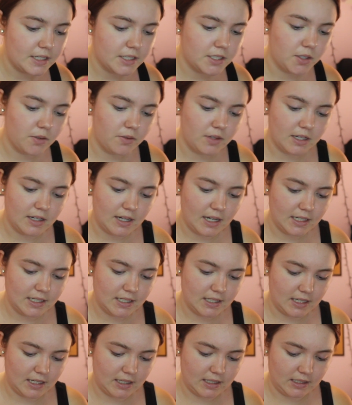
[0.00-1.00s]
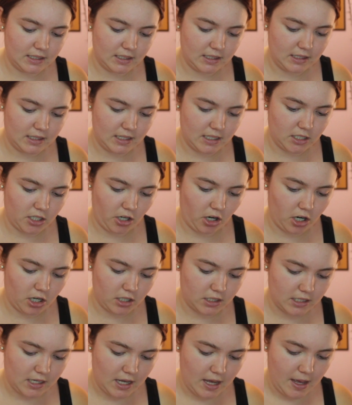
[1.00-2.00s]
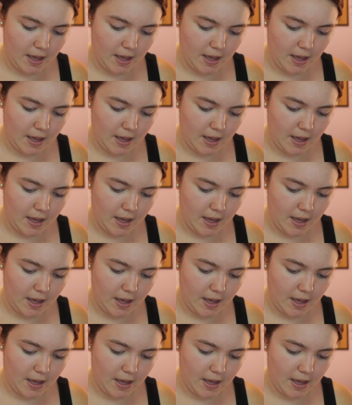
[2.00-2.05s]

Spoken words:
so the next thing, this is the Tarte